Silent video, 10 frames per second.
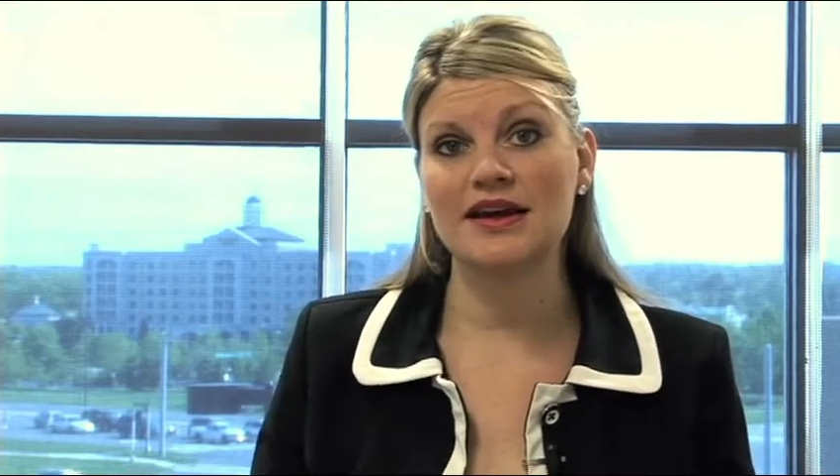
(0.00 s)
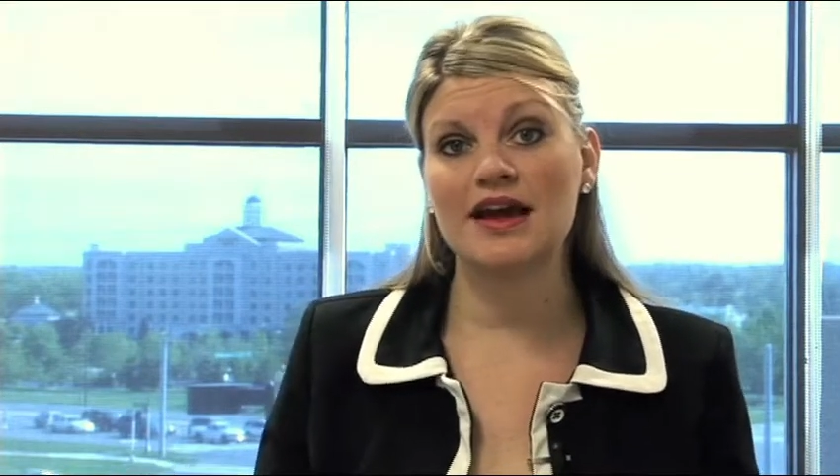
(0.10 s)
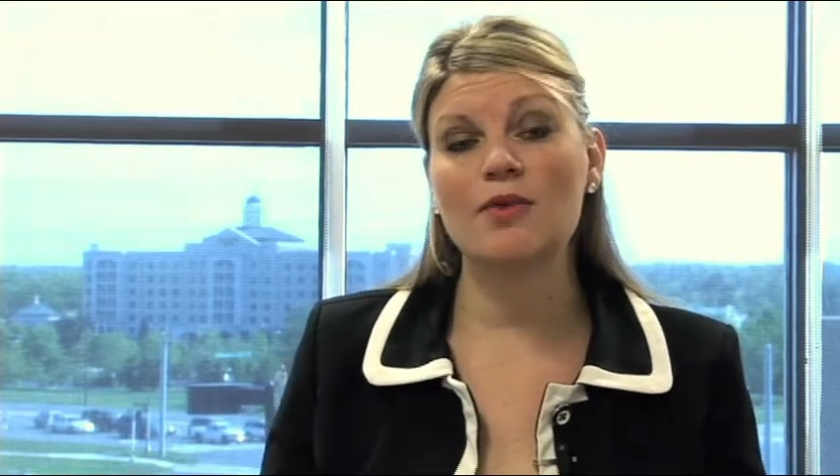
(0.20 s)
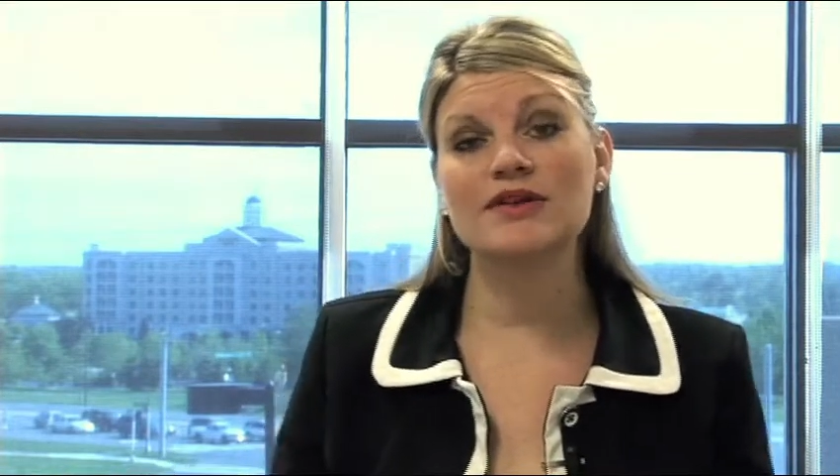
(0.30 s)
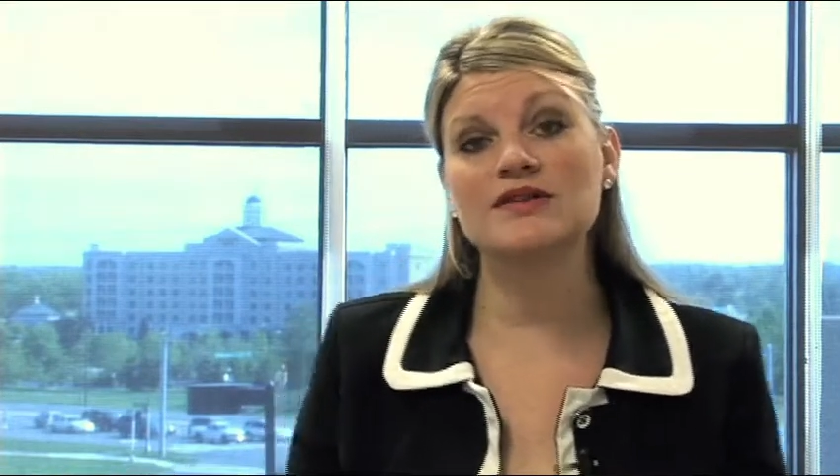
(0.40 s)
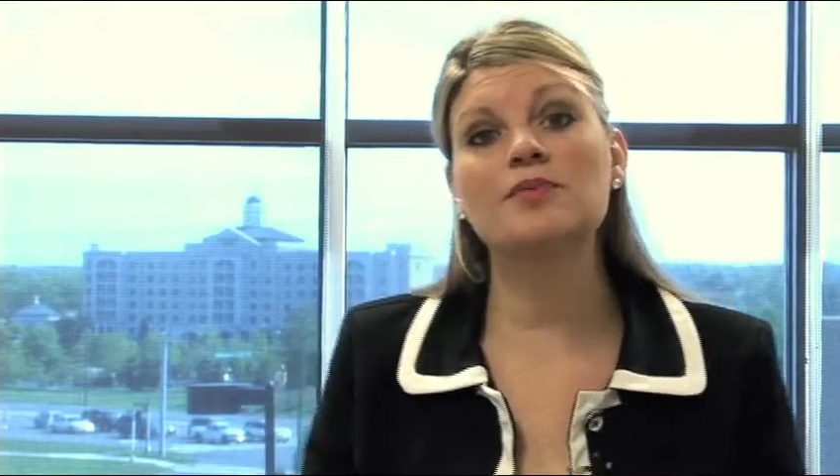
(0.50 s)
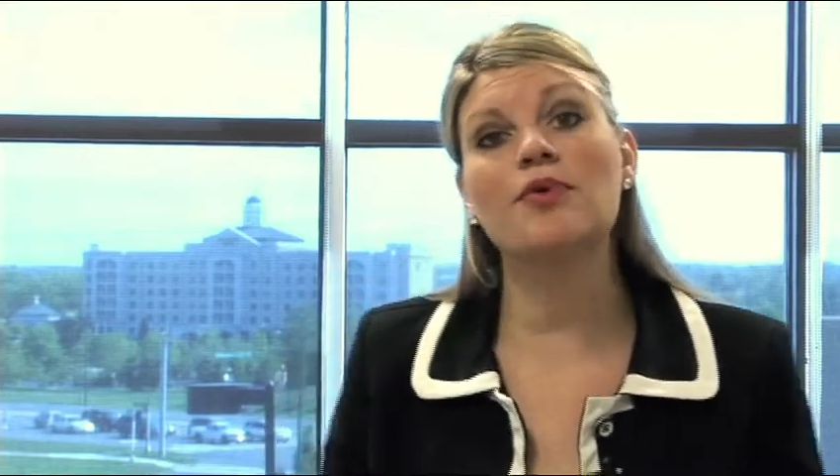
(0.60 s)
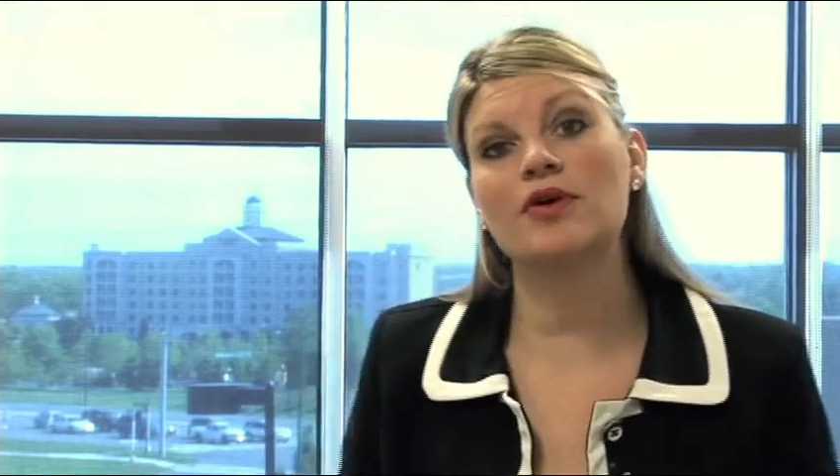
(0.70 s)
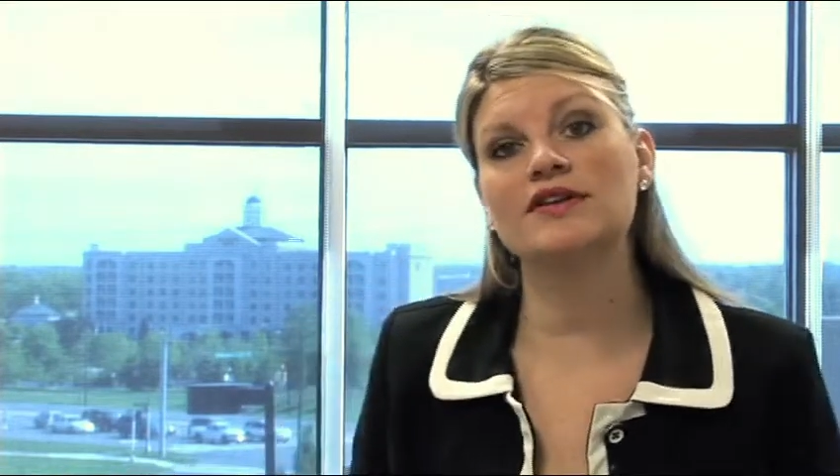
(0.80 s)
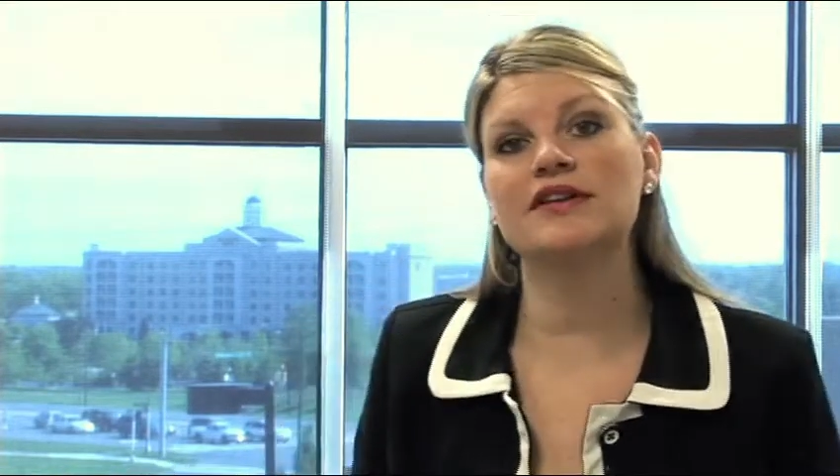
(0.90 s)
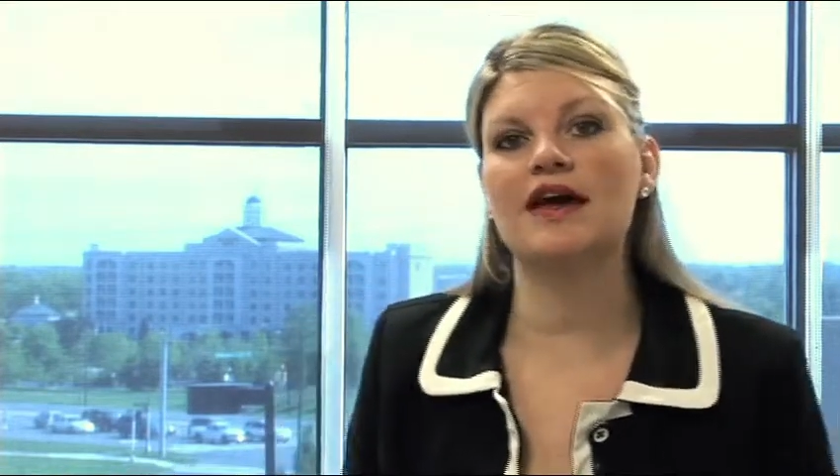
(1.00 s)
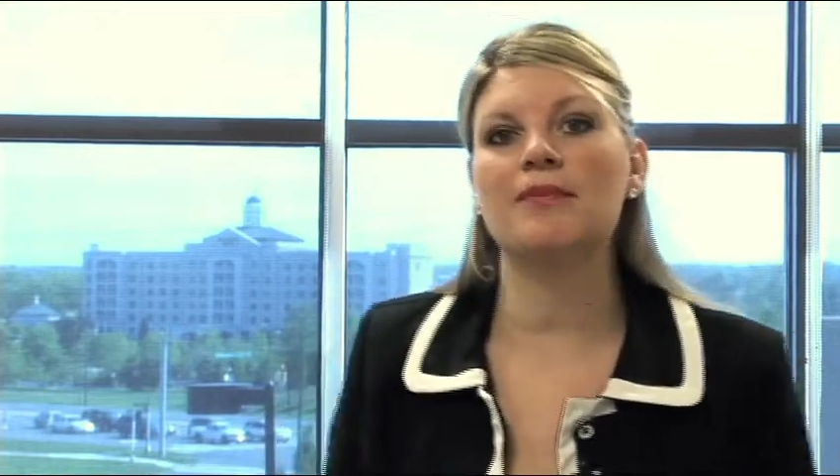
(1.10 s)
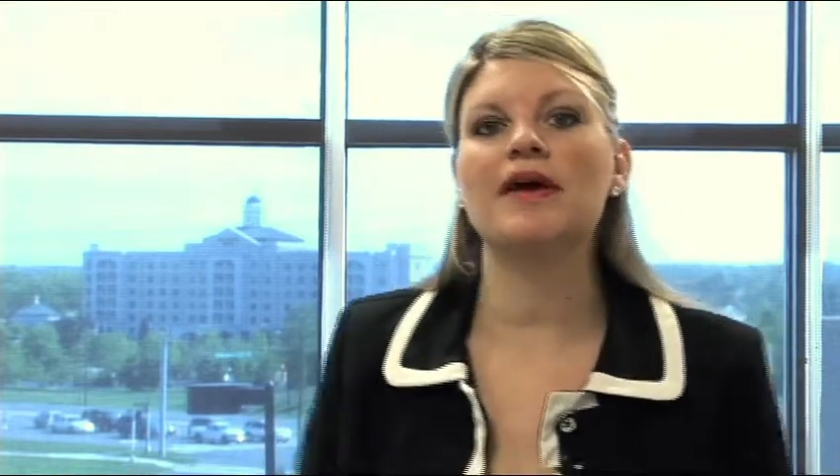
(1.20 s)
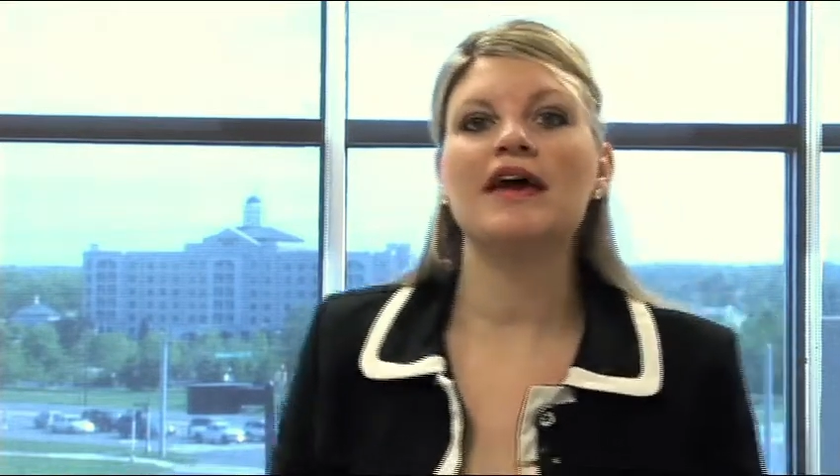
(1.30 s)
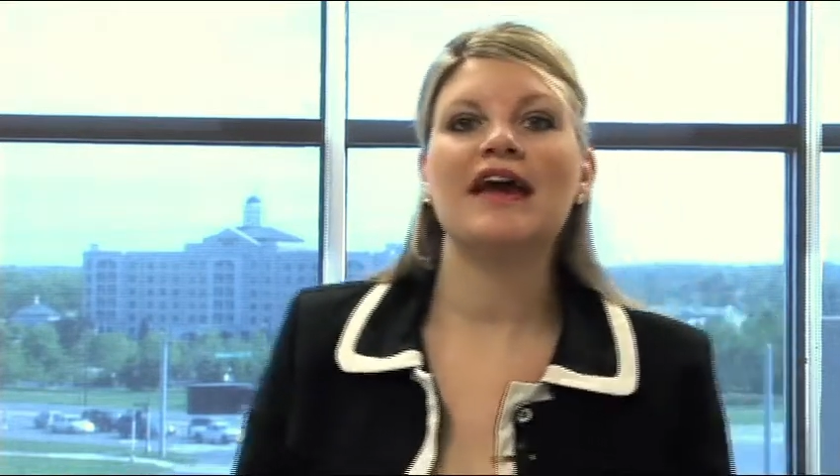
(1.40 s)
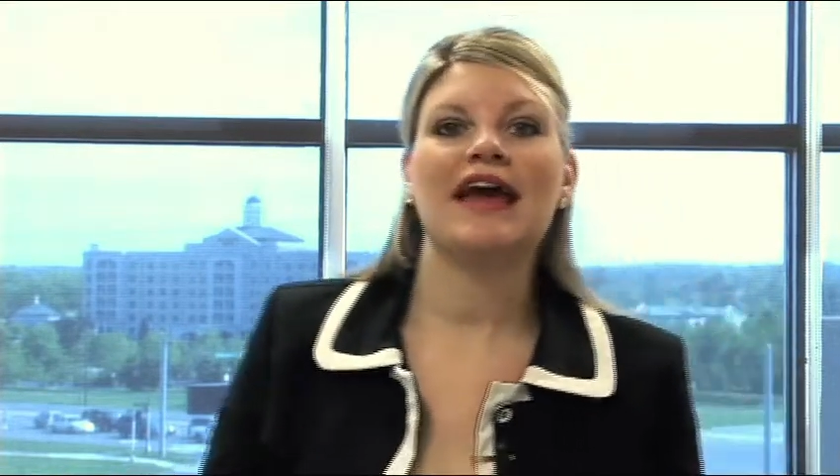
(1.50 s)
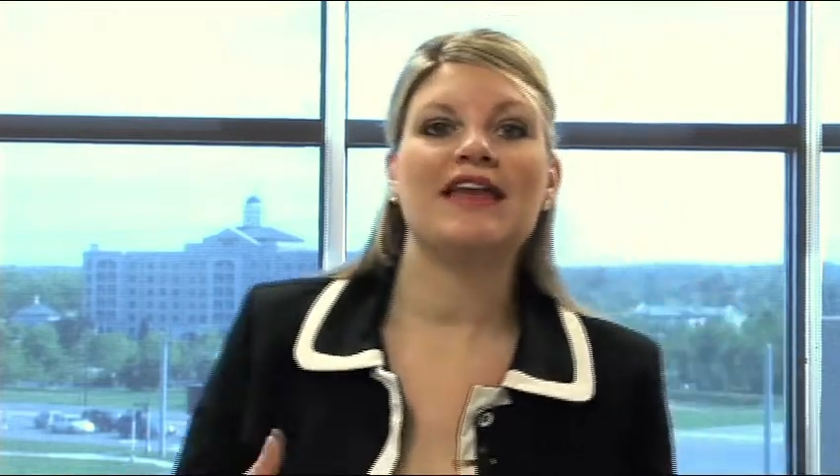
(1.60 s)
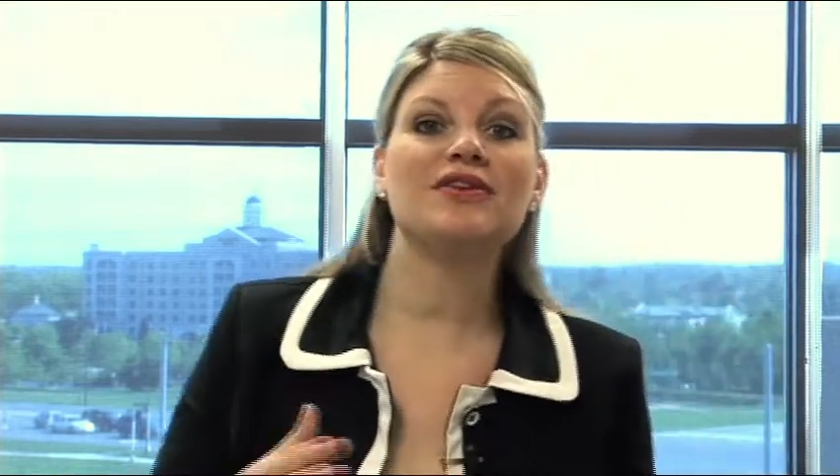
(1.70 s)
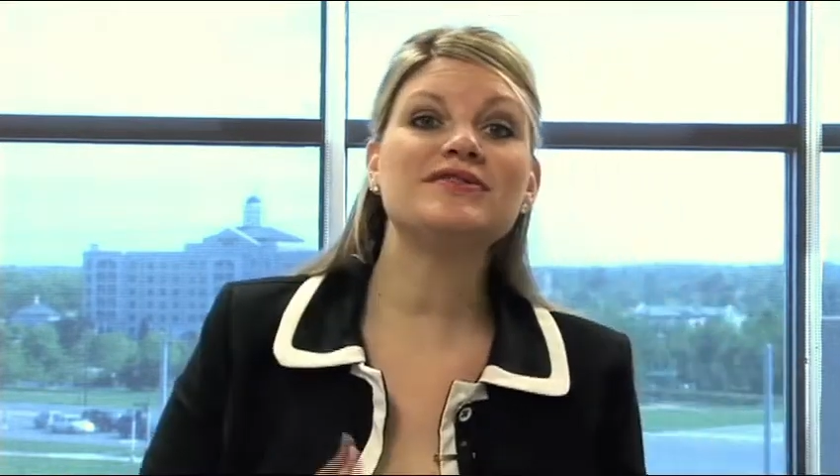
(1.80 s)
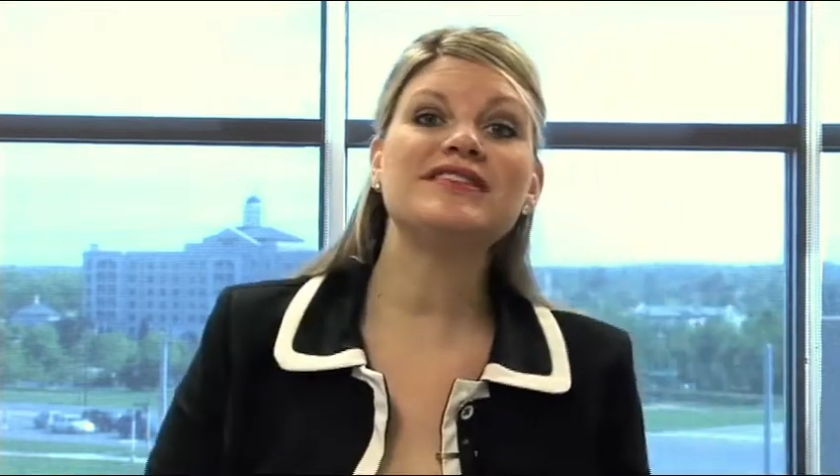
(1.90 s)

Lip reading: and what's important to them. And those